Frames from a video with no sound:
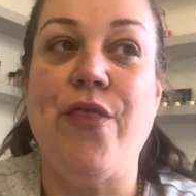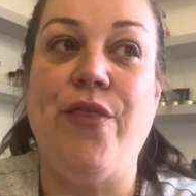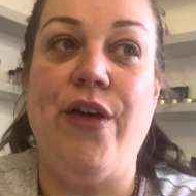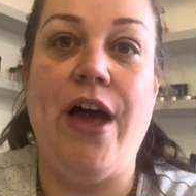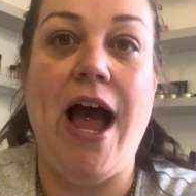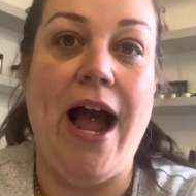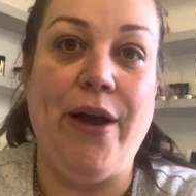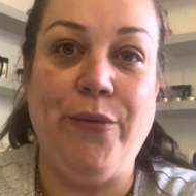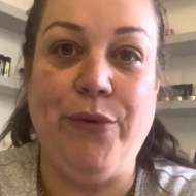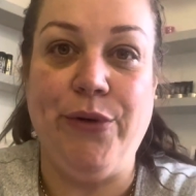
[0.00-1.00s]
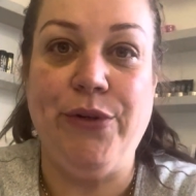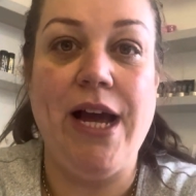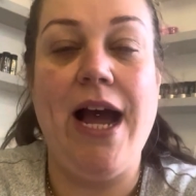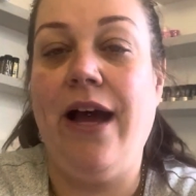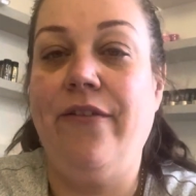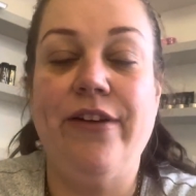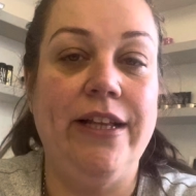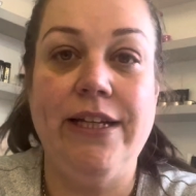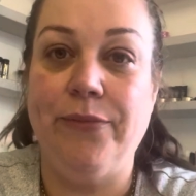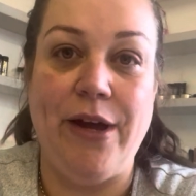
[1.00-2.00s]
that I would have a
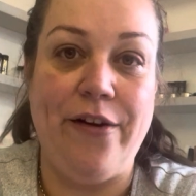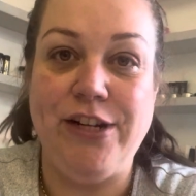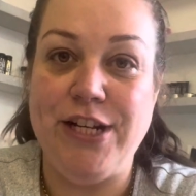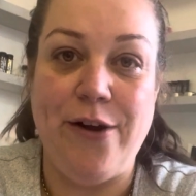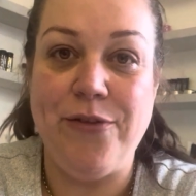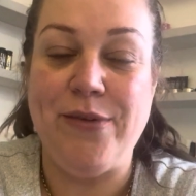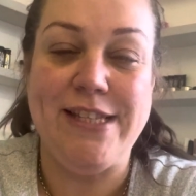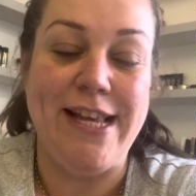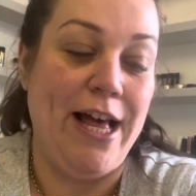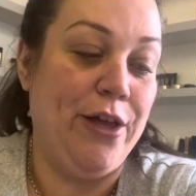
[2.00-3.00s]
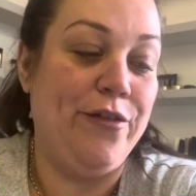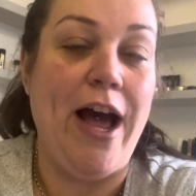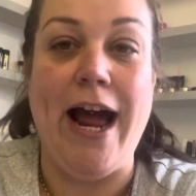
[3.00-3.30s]
little bit of a chat with myself